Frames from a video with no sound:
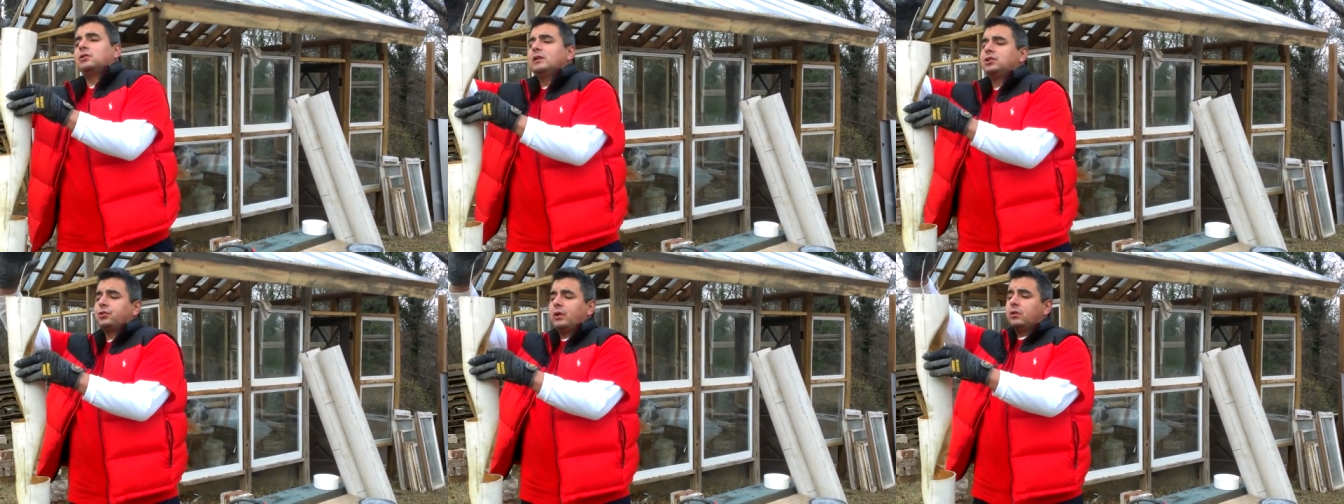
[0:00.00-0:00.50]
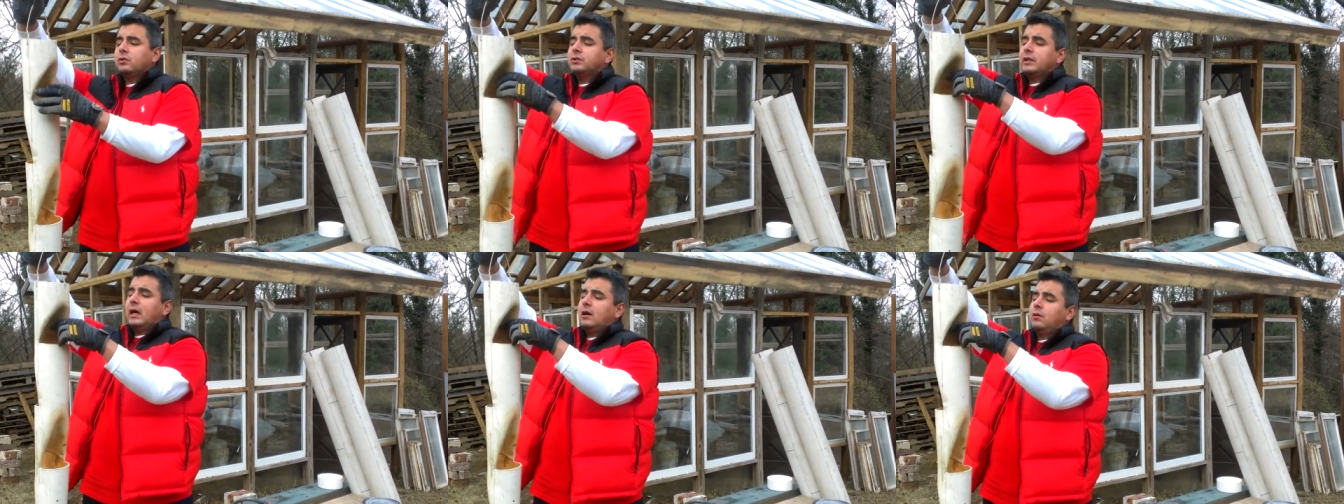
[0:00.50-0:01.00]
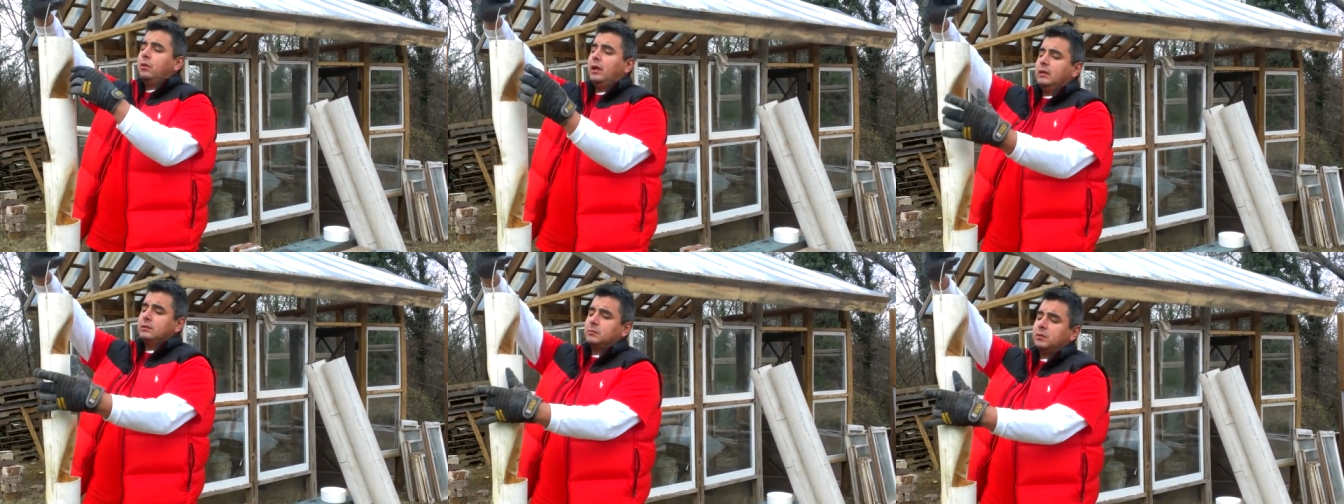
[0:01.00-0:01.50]
trickles down
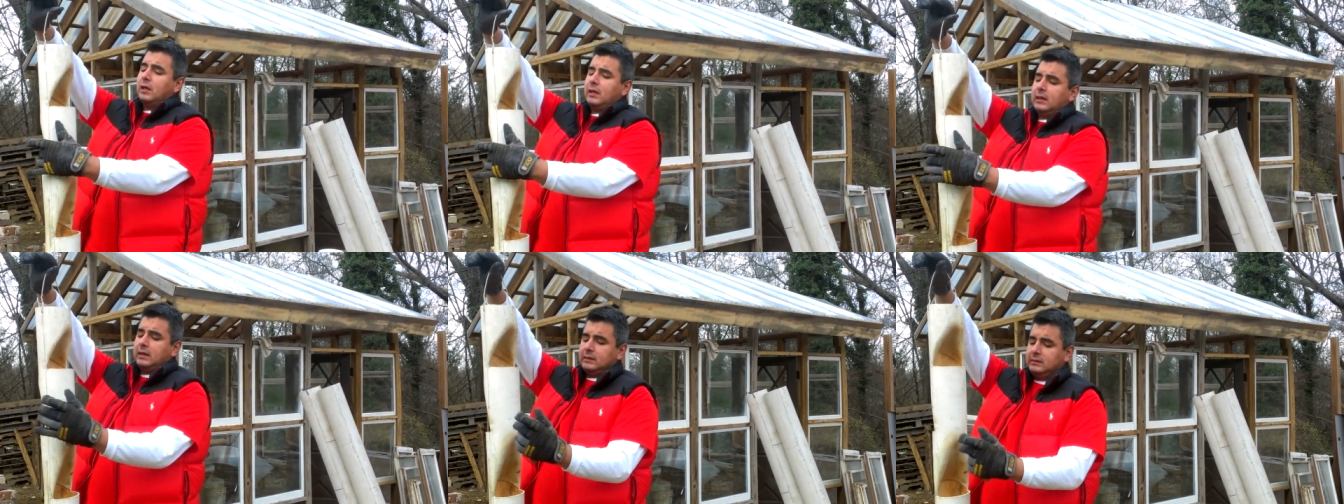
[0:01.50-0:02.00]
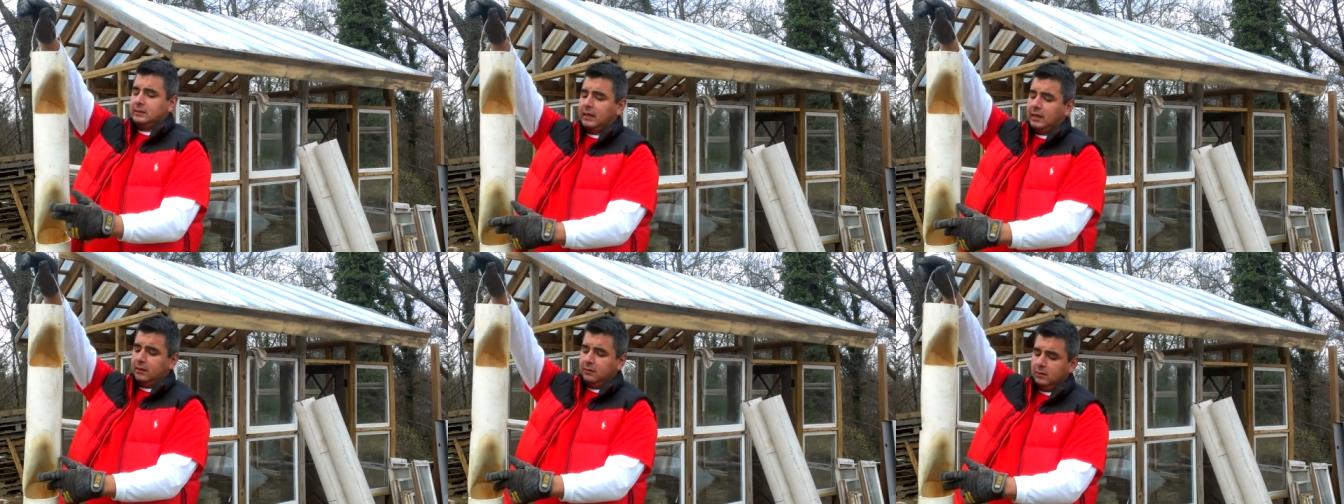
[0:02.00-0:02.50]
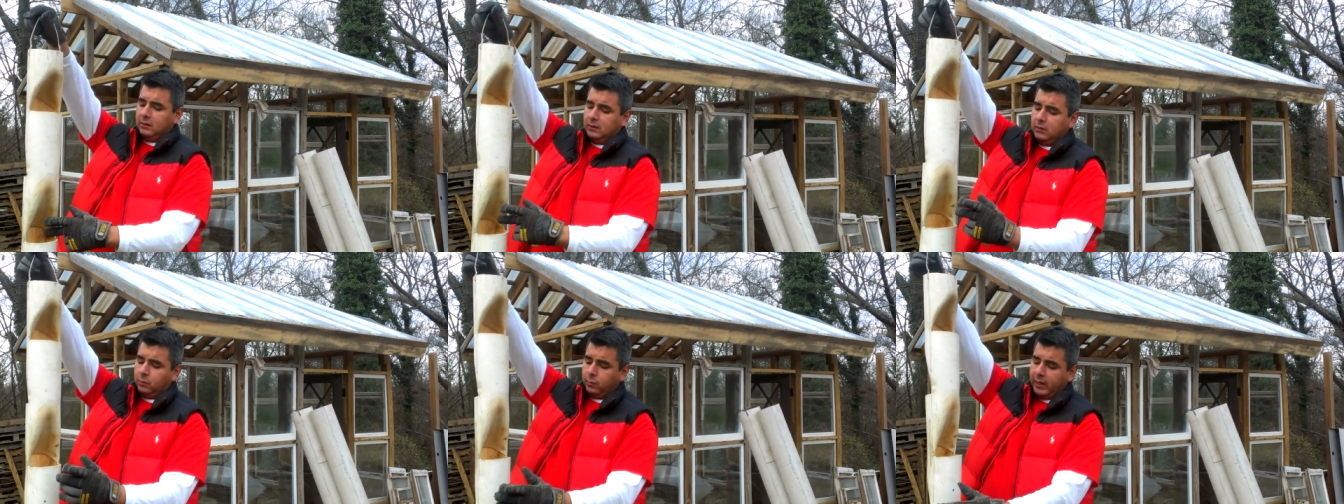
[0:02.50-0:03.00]
in something like a cascade
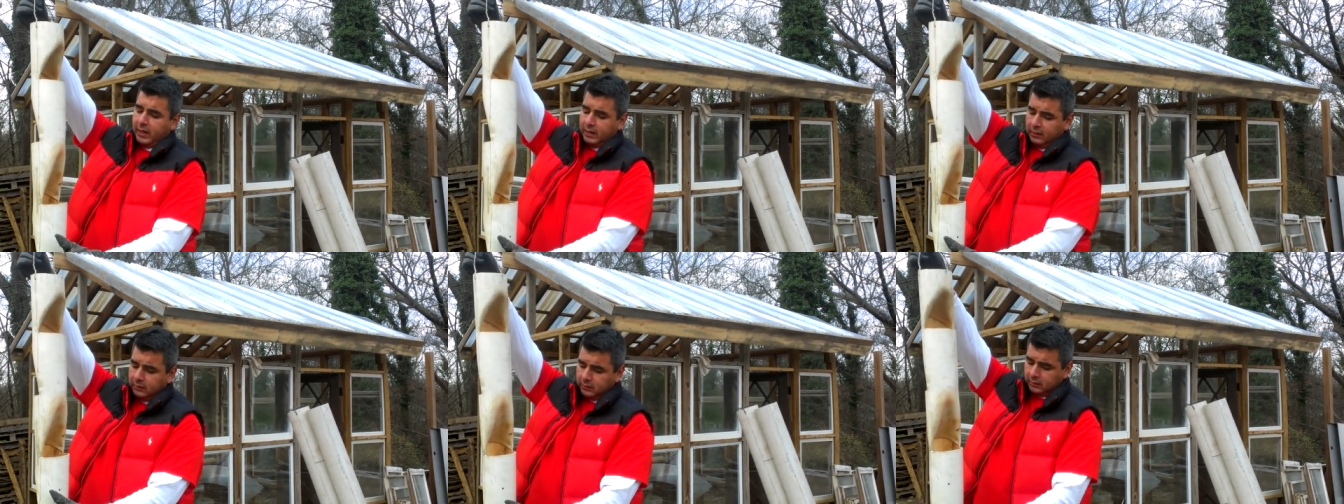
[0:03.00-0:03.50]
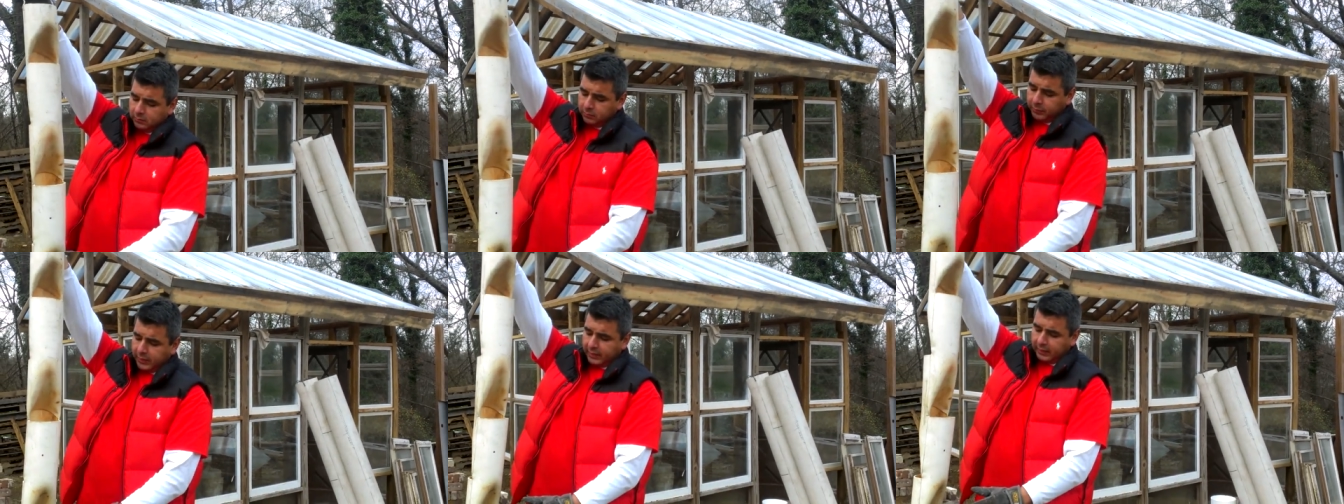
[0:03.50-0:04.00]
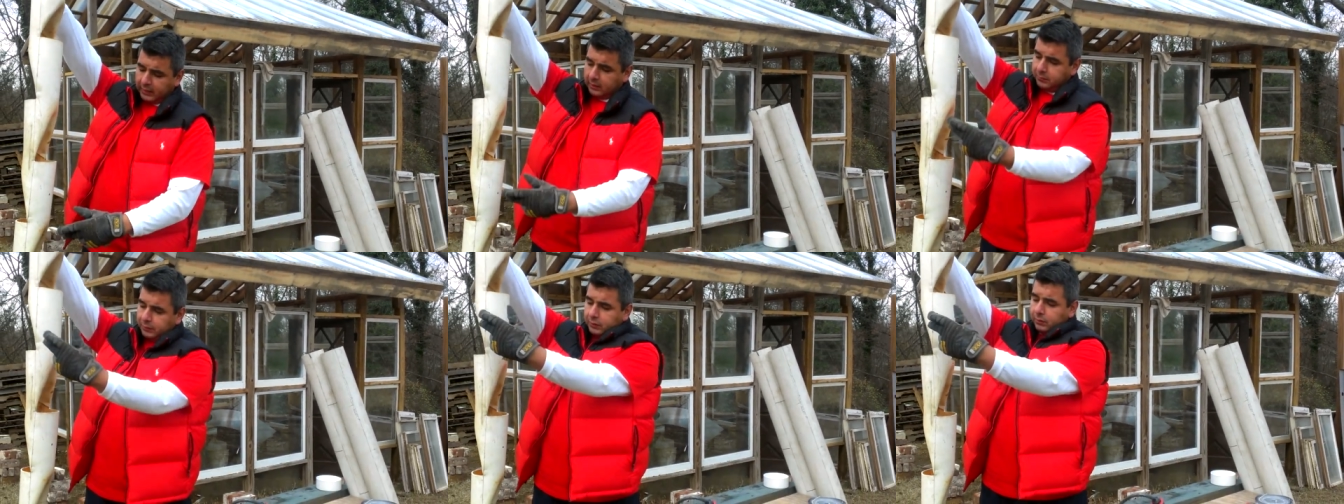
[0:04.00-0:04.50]
way, but um,
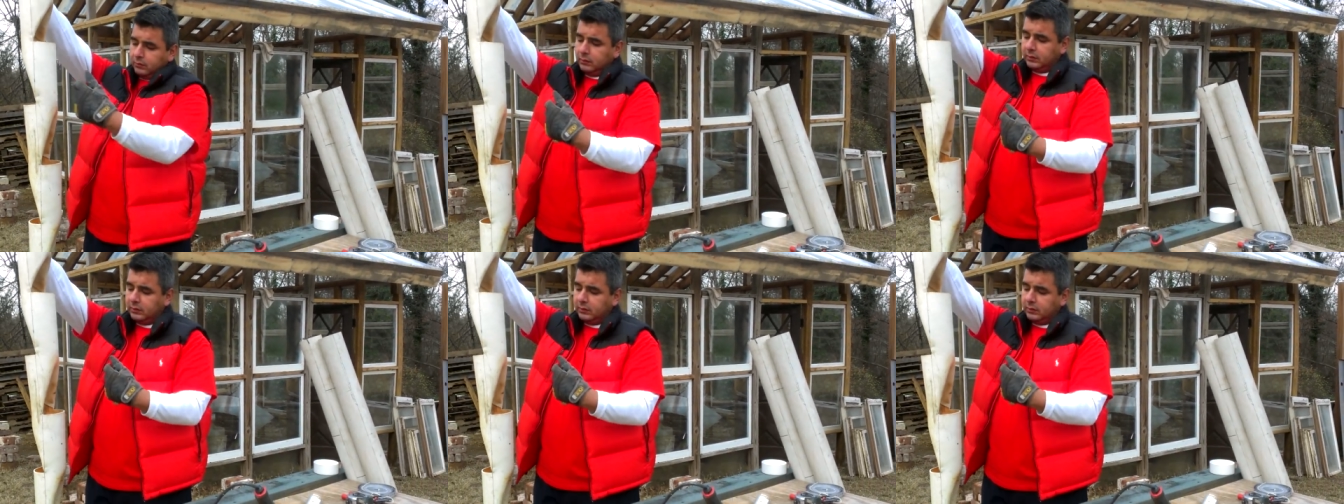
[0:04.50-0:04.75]
you know, in